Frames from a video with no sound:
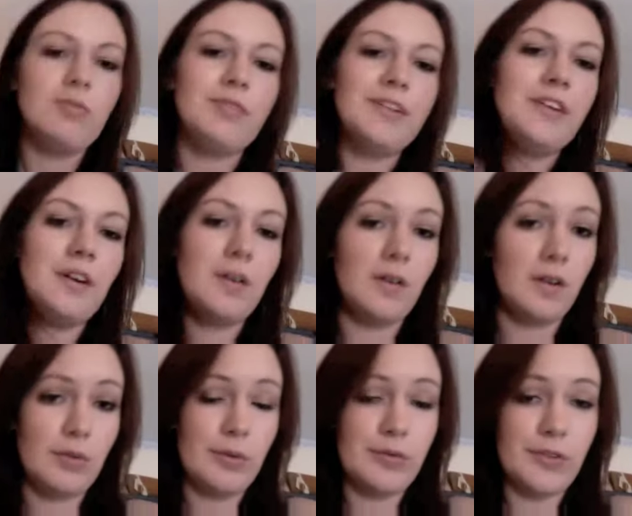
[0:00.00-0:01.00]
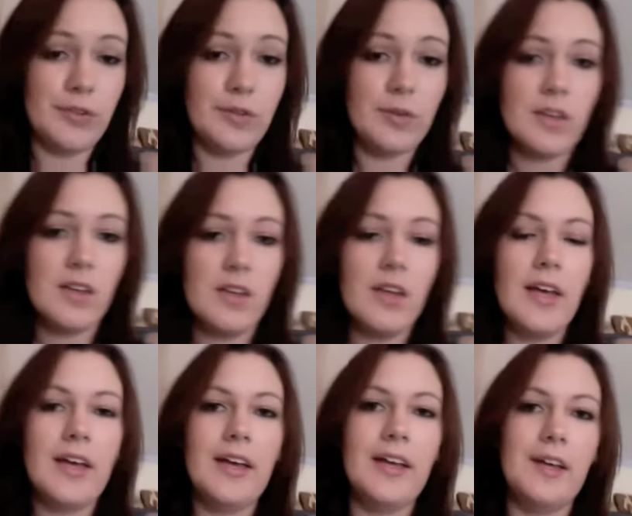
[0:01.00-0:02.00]
video or review.
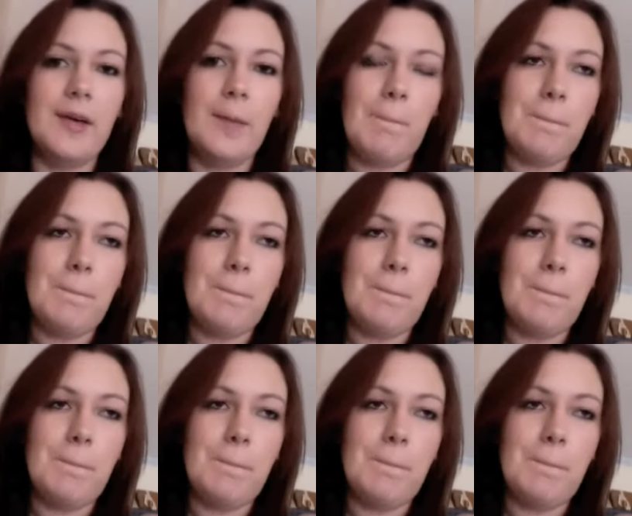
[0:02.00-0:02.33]
Um,